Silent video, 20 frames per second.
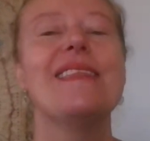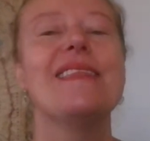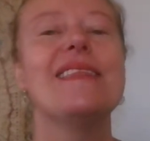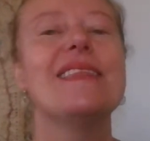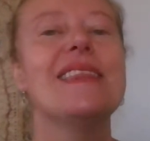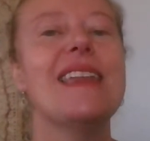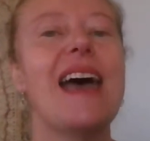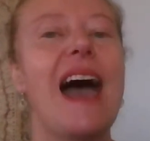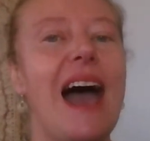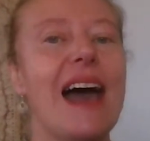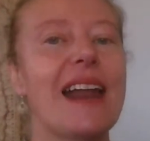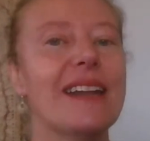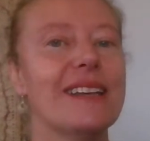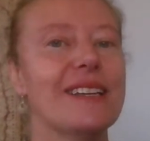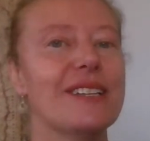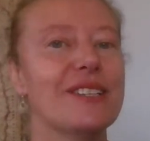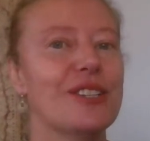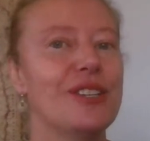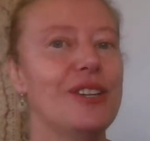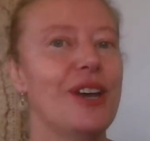That
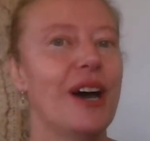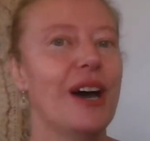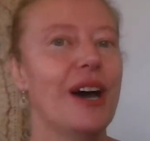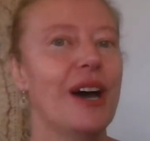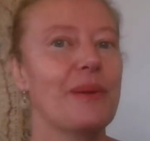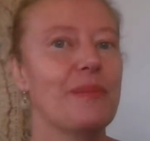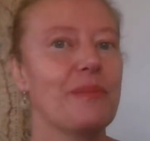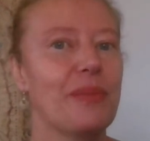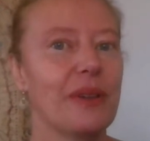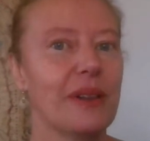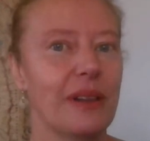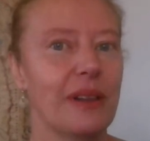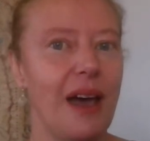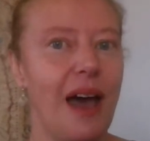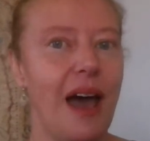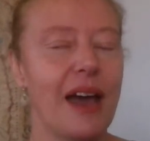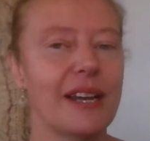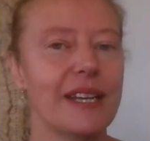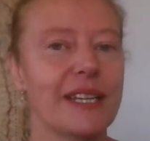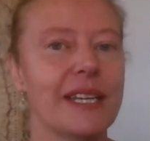is not
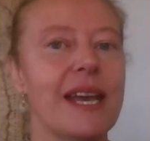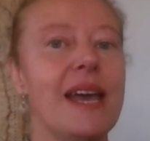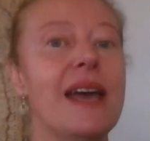plot.